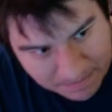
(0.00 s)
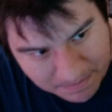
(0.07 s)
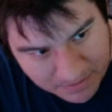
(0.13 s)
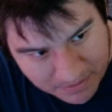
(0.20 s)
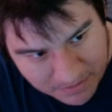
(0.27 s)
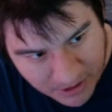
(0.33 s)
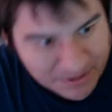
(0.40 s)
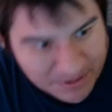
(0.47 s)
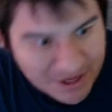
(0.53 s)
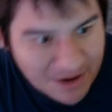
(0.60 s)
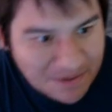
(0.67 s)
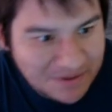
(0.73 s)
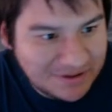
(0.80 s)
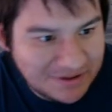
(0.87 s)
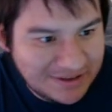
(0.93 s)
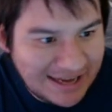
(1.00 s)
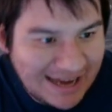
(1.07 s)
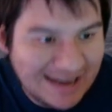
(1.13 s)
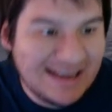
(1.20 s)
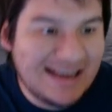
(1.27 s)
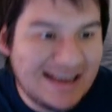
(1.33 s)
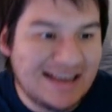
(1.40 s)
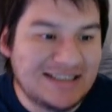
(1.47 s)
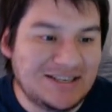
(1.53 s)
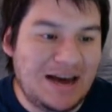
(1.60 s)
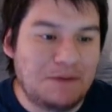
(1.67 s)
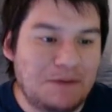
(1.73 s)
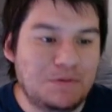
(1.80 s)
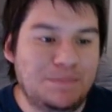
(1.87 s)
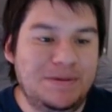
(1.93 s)
Oh, there we go. Yeah. So
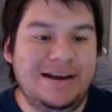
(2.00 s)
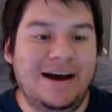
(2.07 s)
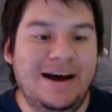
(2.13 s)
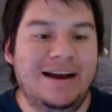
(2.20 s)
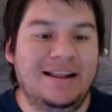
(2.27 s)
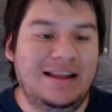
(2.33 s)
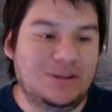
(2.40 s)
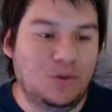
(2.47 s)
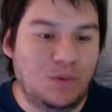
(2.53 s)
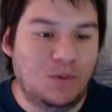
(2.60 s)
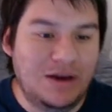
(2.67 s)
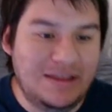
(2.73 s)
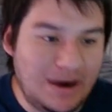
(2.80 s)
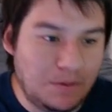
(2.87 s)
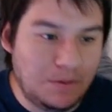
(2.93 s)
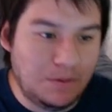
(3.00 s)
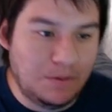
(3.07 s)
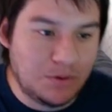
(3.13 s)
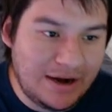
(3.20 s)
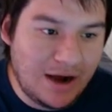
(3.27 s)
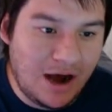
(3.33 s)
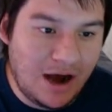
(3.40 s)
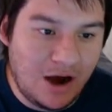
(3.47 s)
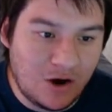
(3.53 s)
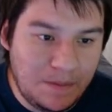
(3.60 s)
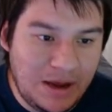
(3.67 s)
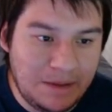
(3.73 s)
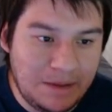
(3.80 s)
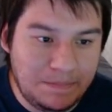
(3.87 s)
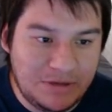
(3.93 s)
that would be kind of like the way that I would rank
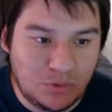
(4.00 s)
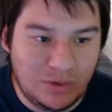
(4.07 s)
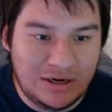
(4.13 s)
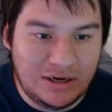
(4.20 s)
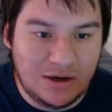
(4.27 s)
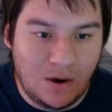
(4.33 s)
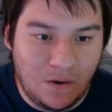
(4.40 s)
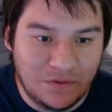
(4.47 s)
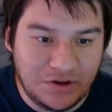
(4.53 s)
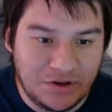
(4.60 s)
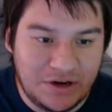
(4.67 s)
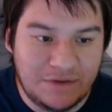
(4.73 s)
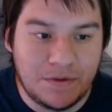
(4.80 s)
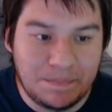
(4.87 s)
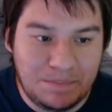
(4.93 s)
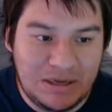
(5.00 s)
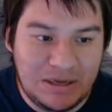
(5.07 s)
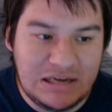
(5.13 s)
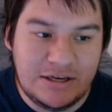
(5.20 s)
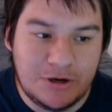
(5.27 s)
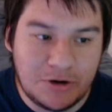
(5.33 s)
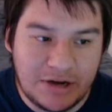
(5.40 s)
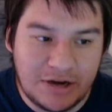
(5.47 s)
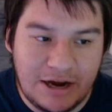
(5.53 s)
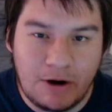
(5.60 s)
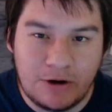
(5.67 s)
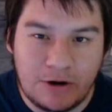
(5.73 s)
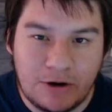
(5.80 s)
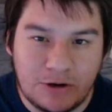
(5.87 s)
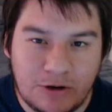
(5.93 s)
Aquaman between all the different B tier
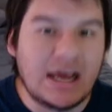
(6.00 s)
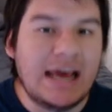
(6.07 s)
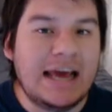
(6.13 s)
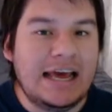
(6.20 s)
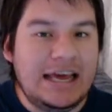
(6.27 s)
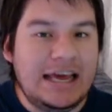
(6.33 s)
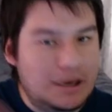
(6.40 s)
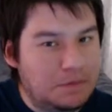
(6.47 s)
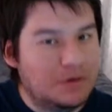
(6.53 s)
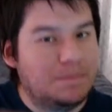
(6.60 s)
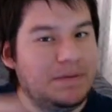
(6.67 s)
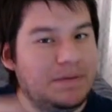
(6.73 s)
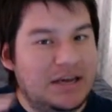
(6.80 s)
characters. He would be the